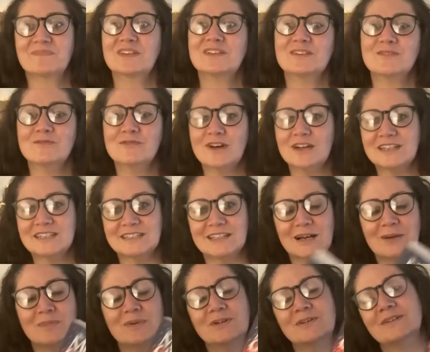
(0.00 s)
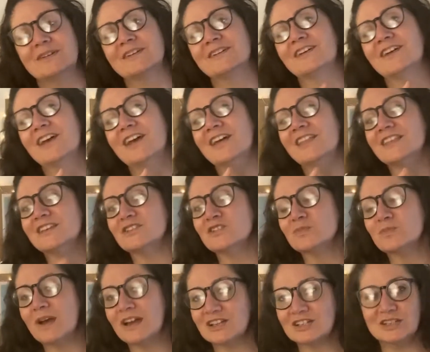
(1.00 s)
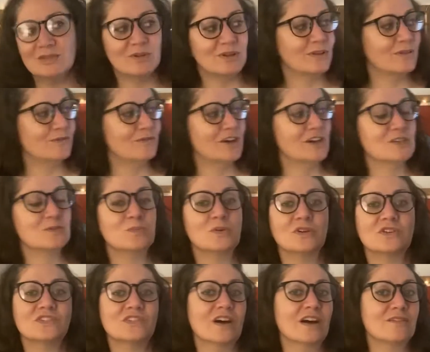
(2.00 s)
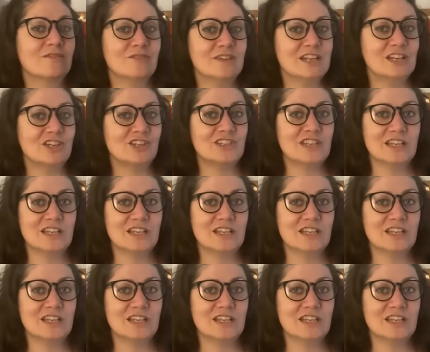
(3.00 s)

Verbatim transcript: So first up, this was actually one of the first books that I finished